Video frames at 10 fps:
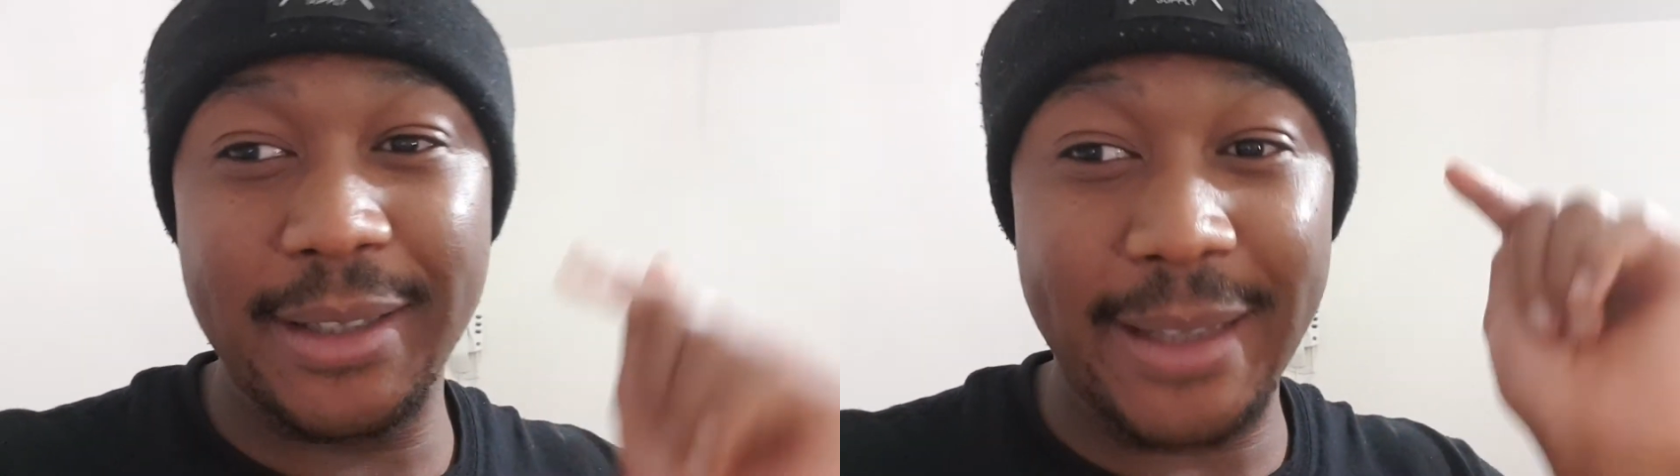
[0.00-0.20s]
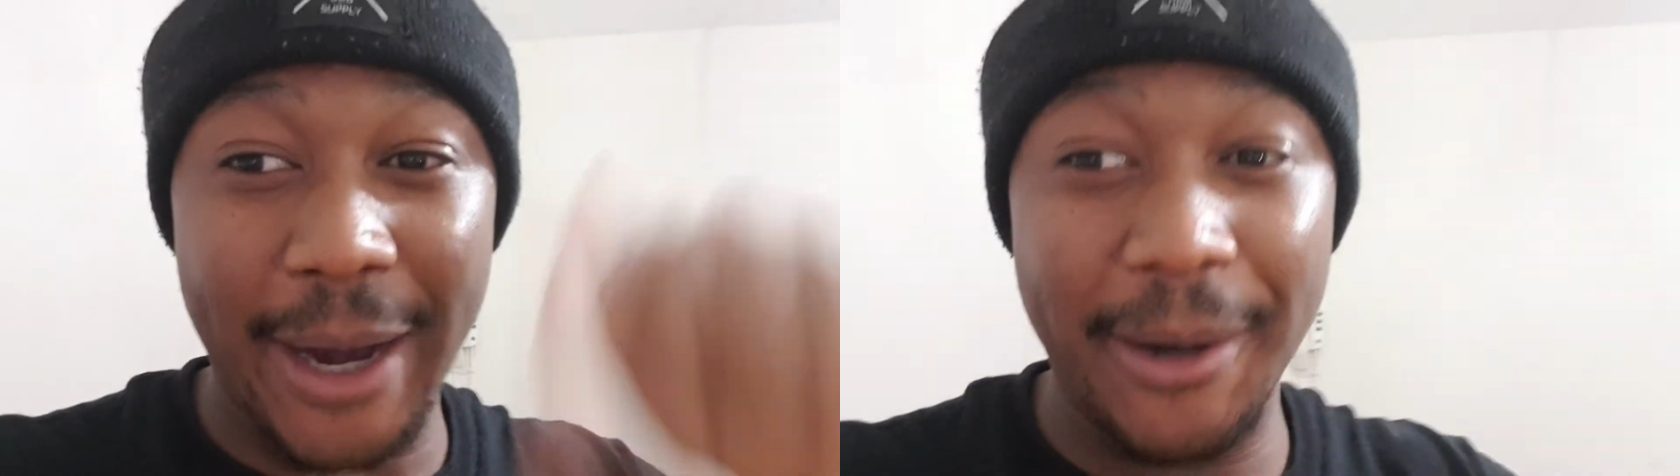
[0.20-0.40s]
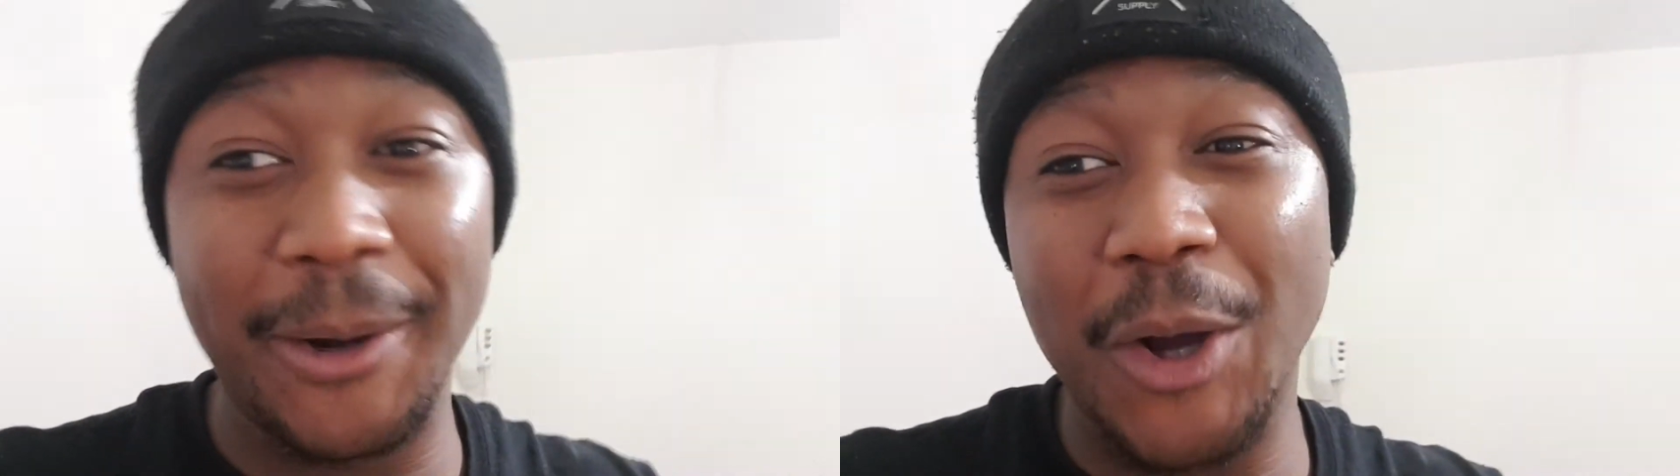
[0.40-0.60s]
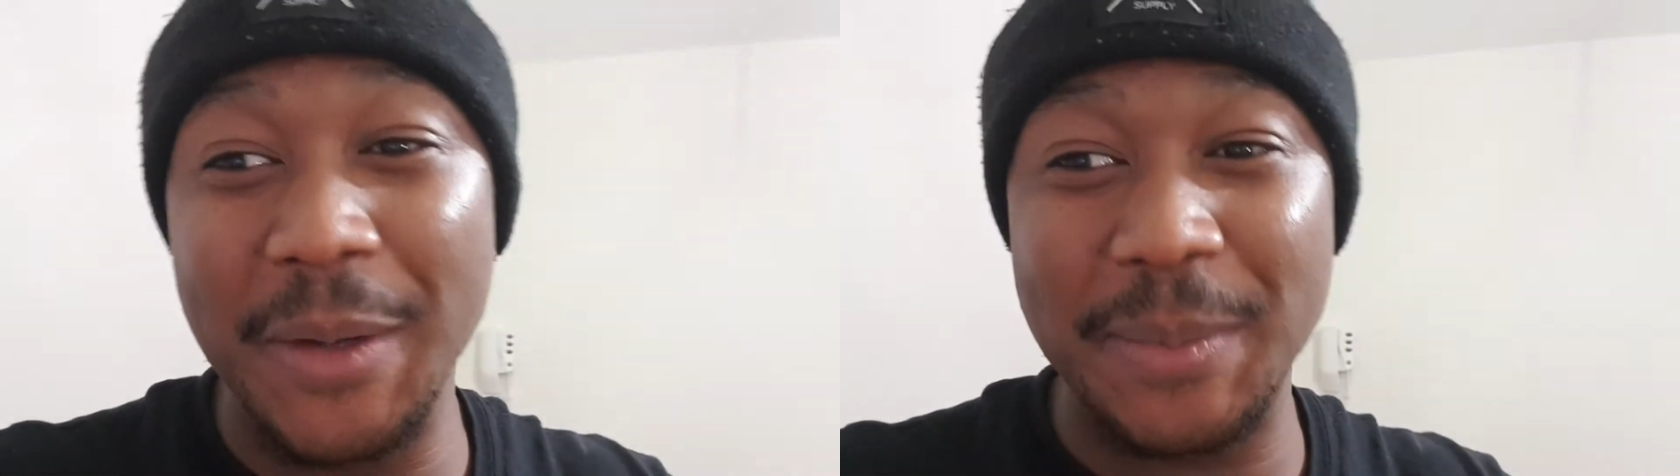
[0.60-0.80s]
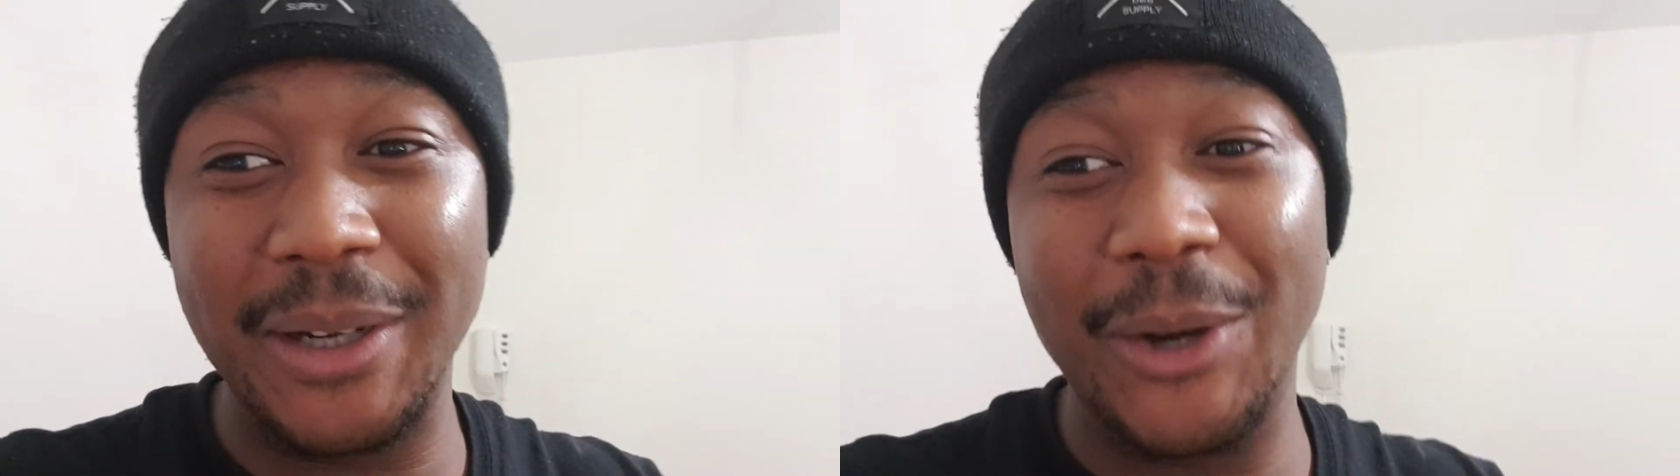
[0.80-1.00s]
down in the
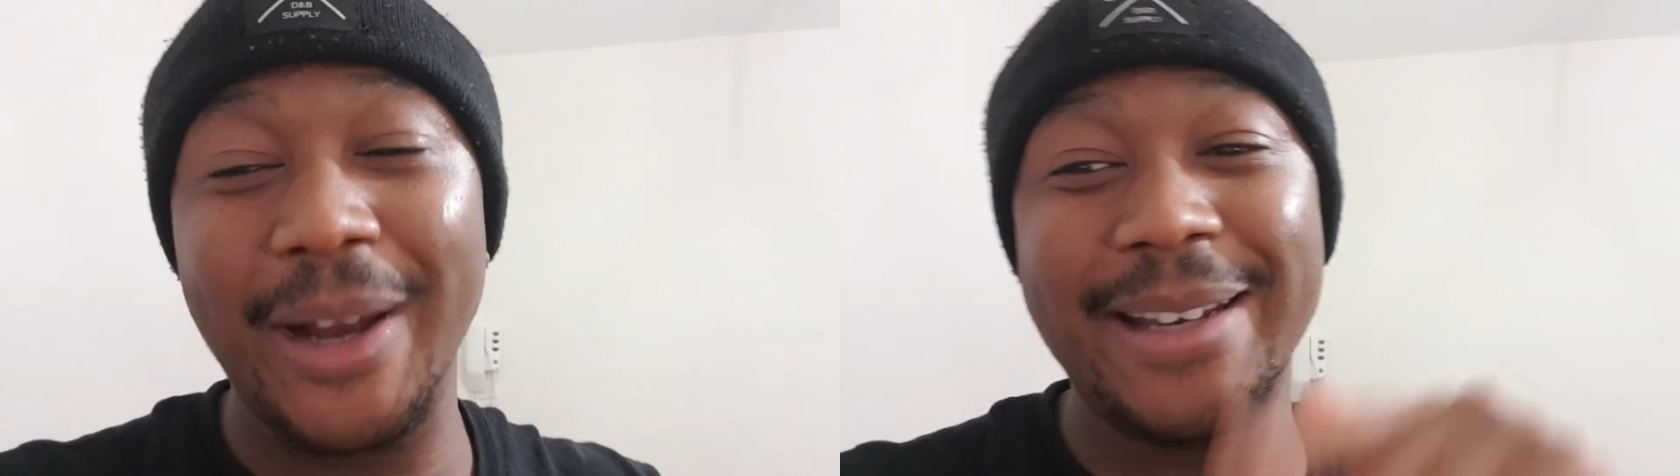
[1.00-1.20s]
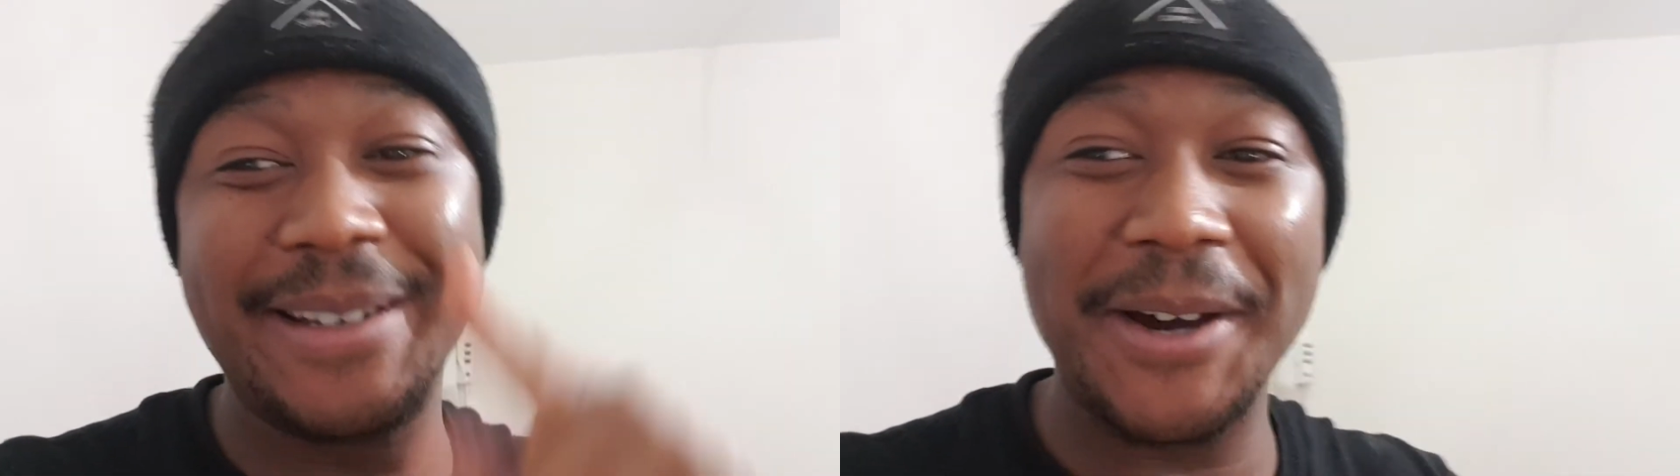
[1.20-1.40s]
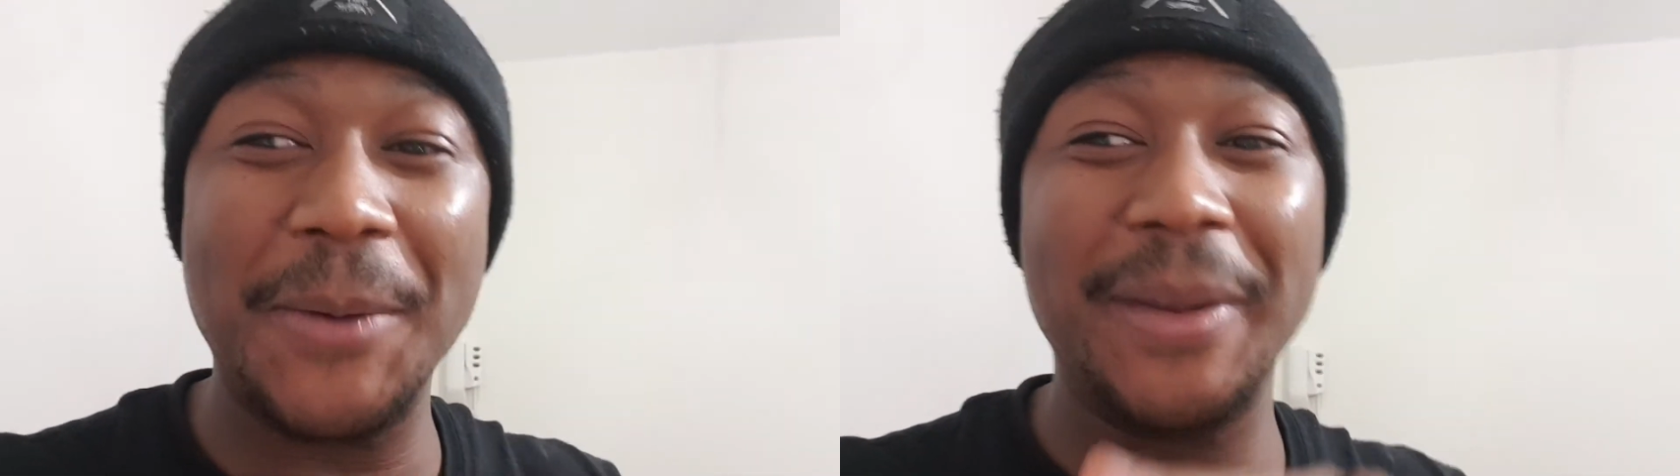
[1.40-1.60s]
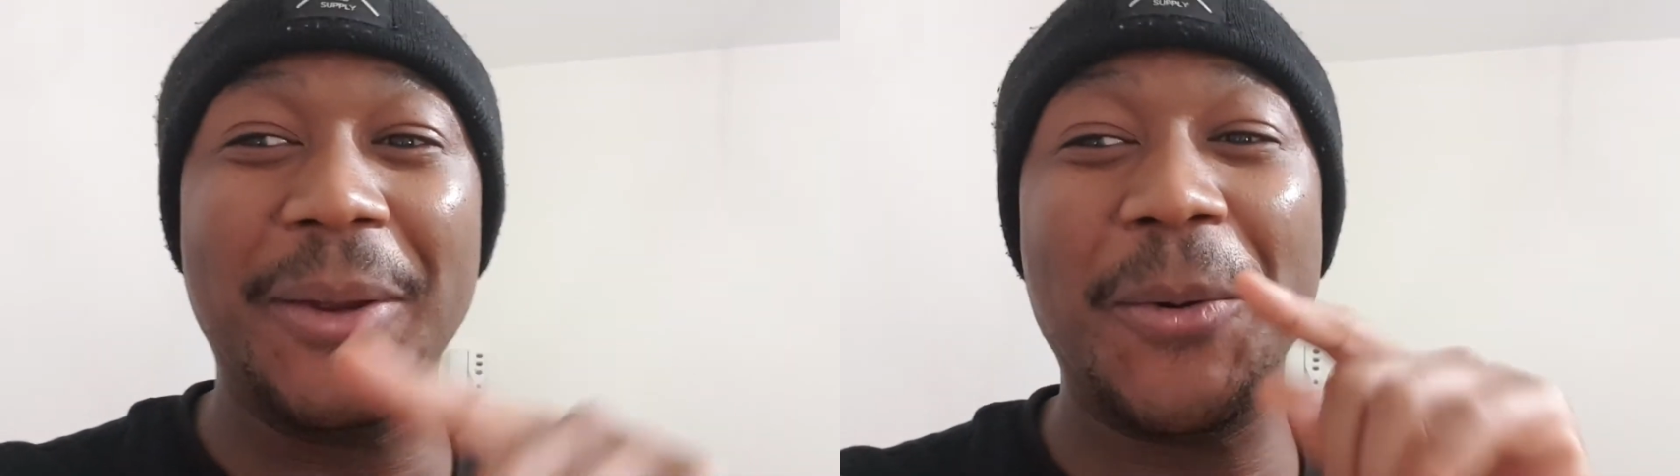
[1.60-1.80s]
comments below and tell me